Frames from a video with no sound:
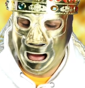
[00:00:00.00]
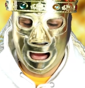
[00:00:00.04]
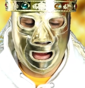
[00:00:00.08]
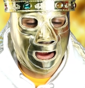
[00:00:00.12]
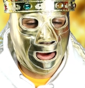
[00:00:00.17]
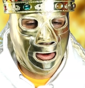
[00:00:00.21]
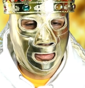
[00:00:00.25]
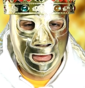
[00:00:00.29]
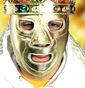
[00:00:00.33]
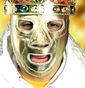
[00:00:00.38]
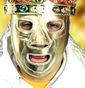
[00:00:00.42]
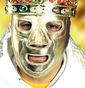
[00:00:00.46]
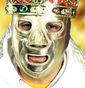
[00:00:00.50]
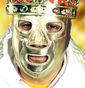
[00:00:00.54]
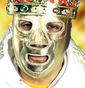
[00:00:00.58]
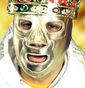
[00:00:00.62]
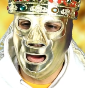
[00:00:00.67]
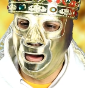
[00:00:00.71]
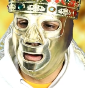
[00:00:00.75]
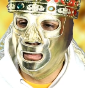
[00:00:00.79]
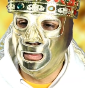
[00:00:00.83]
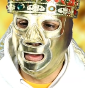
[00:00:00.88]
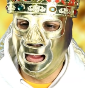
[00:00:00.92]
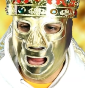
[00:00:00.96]
I hope to
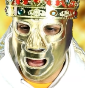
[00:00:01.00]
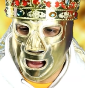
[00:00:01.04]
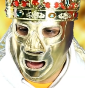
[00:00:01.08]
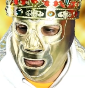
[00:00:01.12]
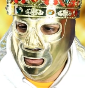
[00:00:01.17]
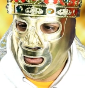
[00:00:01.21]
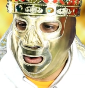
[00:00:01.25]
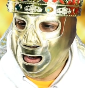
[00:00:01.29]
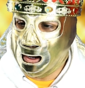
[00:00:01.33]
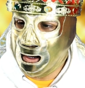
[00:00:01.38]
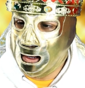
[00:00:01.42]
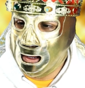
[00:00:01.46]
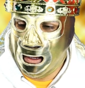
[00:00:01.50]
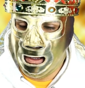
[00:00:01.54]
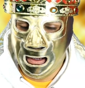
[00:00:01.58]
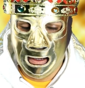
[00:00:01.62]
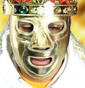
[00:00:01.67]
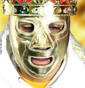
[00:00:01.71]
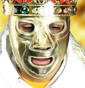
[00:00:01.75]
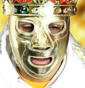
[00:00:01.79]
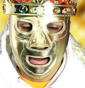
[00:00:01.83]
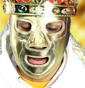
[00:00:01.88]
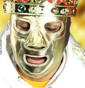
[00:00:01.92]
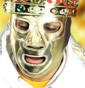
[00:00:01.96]
have a black one,
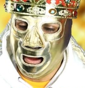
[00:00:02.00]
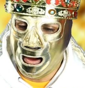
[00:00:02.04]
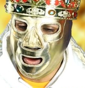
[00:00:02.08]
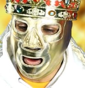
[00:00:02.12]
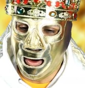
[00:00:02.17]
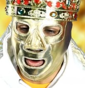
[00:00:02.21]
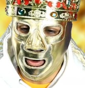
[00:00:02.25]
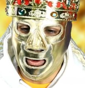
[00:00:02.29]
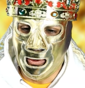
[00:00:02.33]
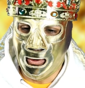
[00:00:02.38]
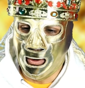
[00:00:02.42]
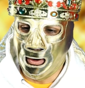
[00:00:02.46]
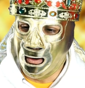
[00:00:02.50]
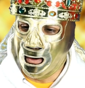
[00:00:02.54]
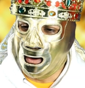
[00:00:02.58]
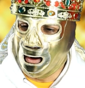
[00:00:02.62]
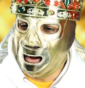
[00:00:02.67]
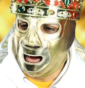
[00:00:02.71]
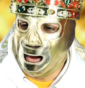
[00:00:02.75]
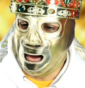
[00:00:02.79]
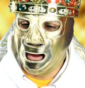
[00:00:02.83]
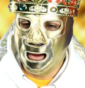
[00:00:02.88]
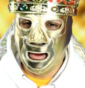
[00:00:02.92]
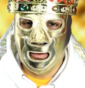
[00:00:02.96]
or
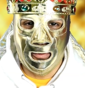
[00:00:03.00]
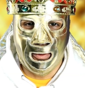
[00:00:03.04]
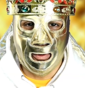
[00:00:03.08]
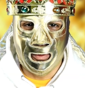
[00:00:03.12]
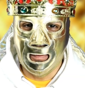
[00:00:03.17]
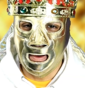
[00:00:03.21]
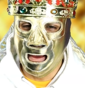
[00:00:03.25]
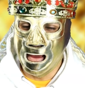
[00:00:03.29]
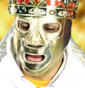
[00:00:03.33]
I will